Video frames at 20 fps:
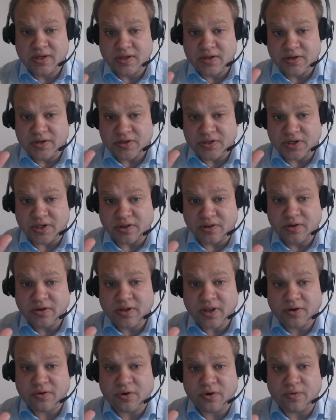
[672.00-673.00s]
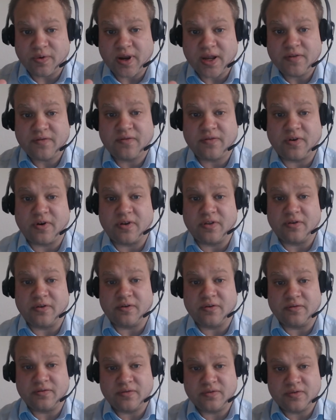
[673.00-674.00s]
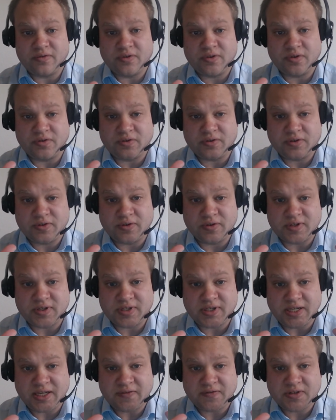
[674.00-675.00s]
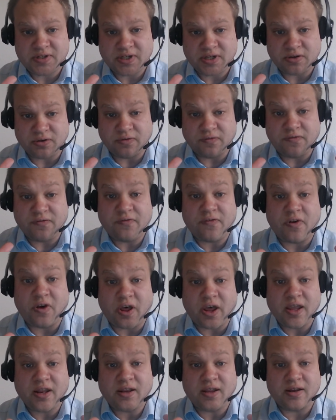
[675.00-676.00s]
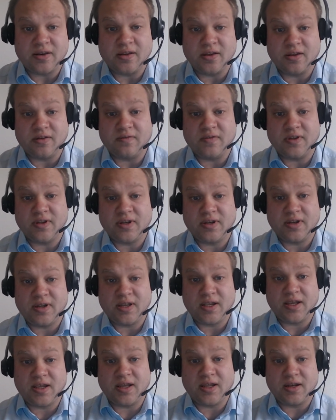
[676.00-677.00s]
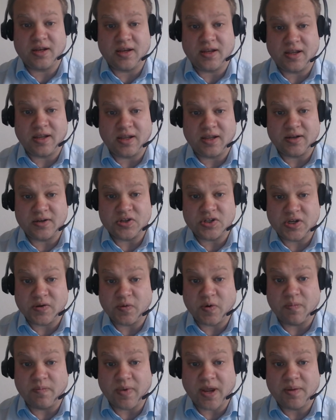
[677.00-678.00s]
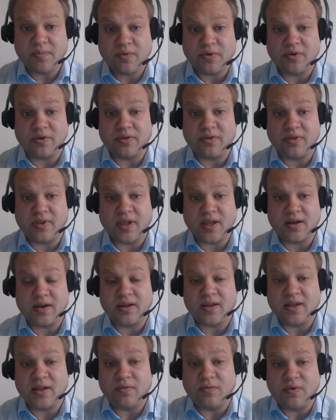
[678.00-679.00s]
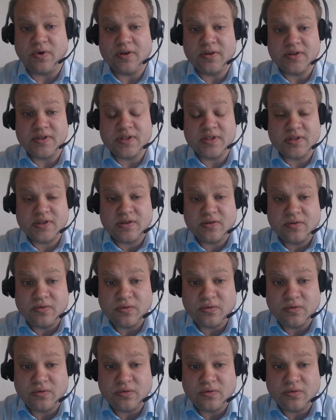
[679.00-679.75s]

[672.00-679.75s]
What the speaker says: she looked at her grandfather to see if she can find any of it, and she remembered that he once,